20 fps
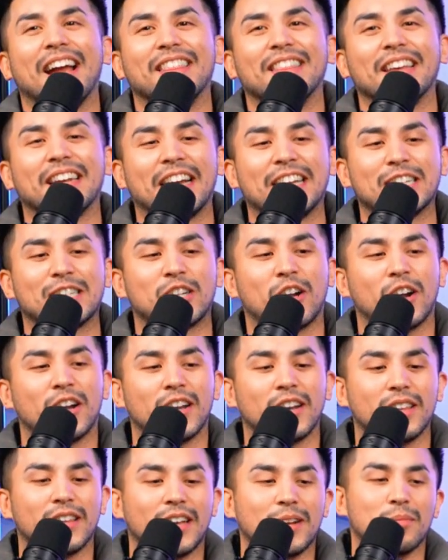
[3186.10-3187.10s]
And then I
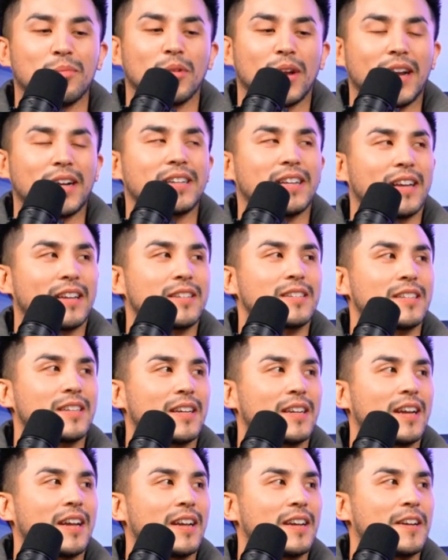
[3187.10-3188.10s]
started like
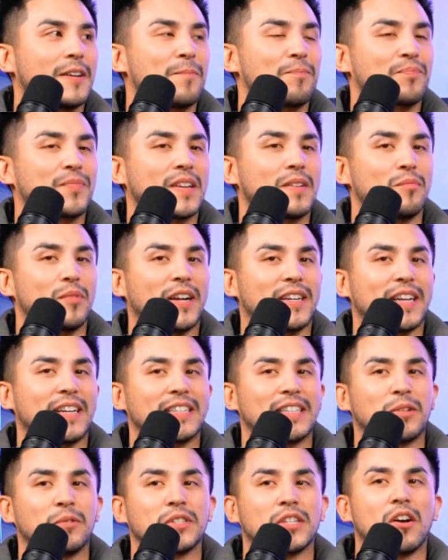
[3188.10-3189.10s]
breakdancing, and
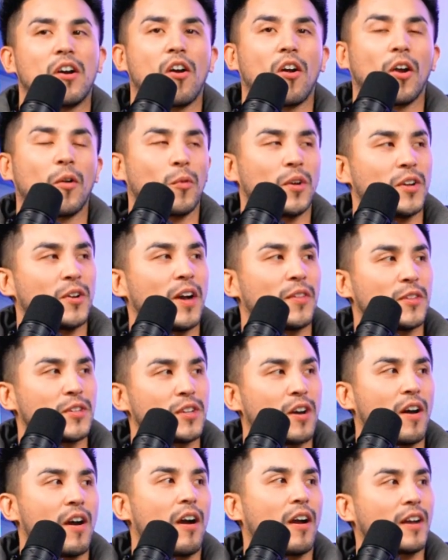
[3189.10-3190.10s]
breakdancing was an art where you don't have to
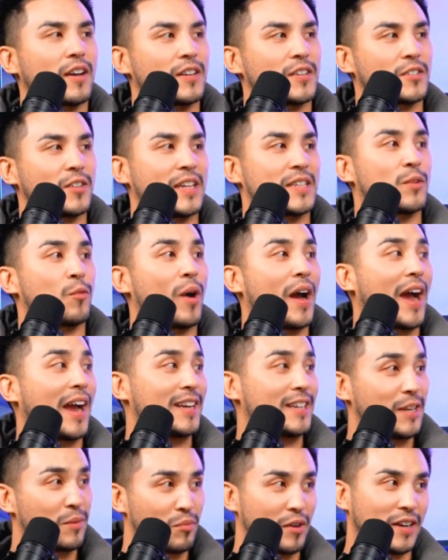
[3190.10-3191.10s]
talk. So that's why I
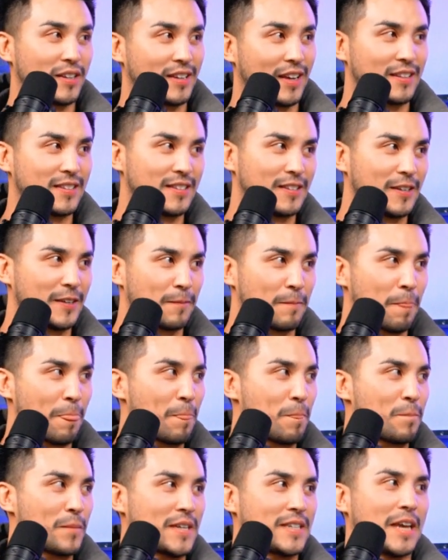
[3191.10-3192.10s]
did breakdancing,
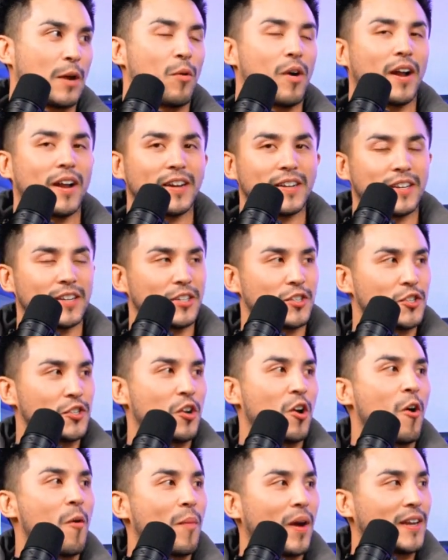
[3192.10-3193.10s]
because I wanted
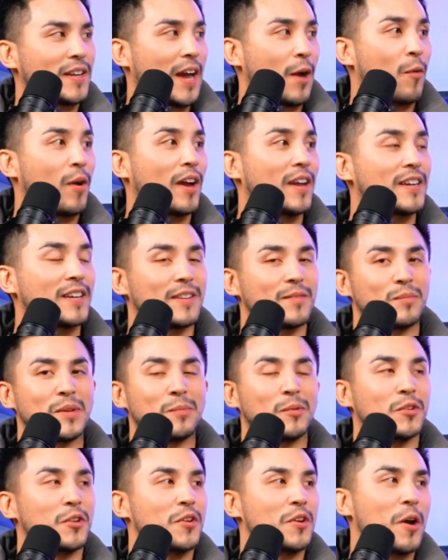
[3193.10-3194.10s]
to I wanted
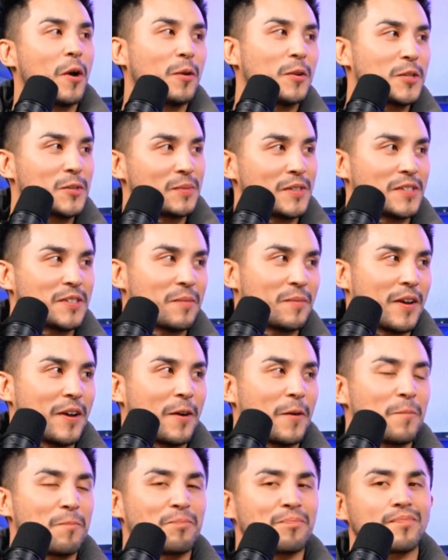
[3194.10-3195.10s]
people to notice me
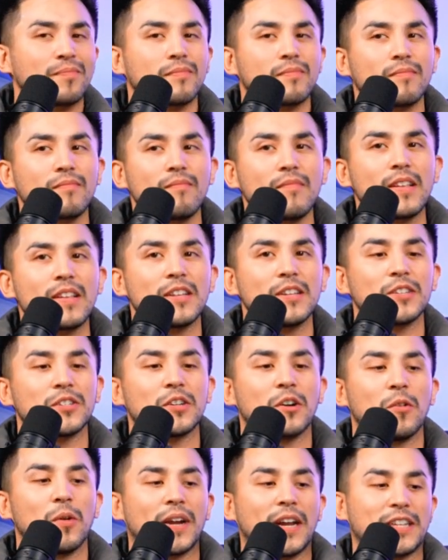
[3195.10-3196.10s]
somehow.
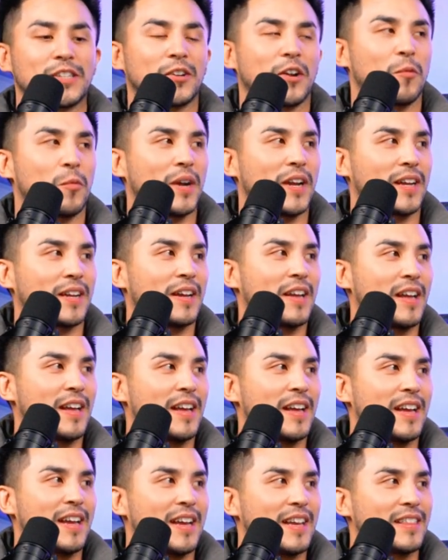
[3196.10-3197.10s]
So when I started winning
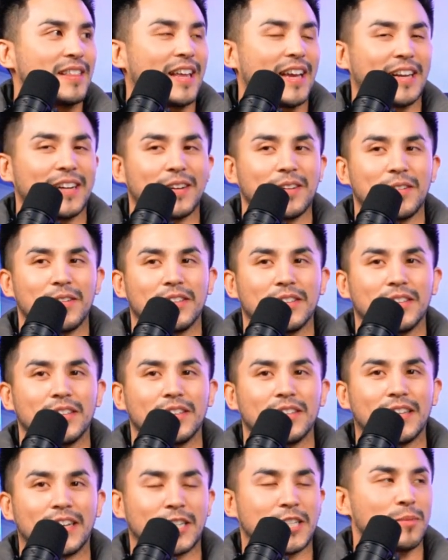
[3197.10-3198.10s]
like
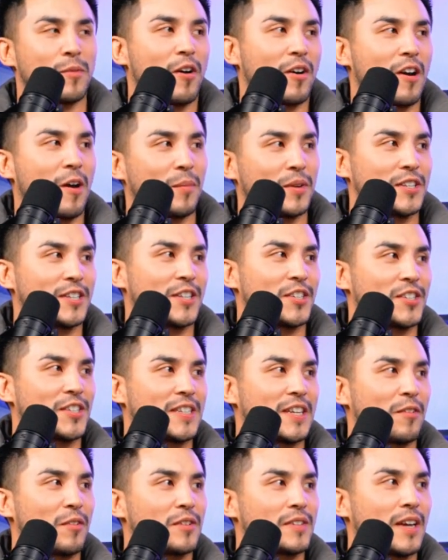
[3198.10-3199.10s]
small
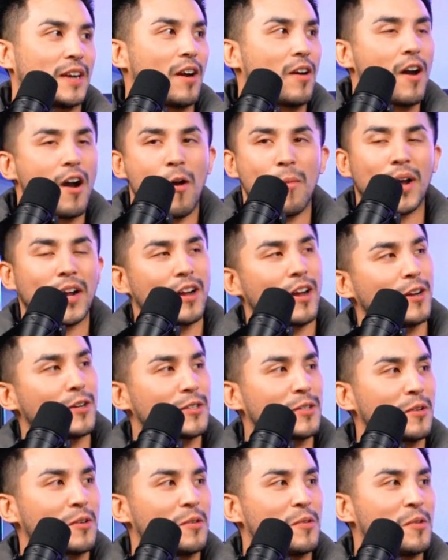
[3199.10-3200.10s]
competitions, everyone's like, oh my God, you're
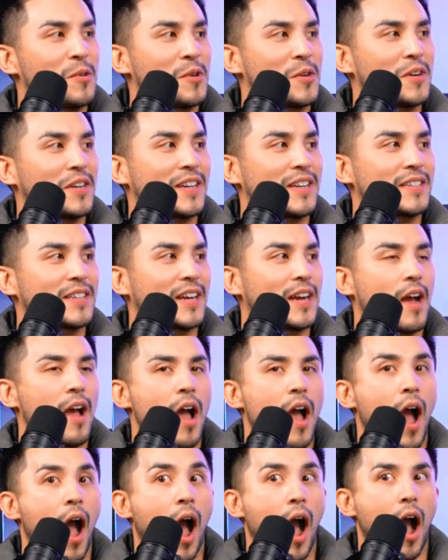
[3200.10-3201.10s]
so cool. And I was like,
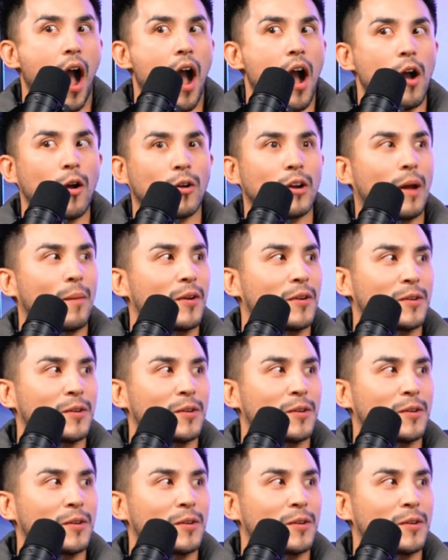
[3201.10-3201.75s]
oh crap, I don't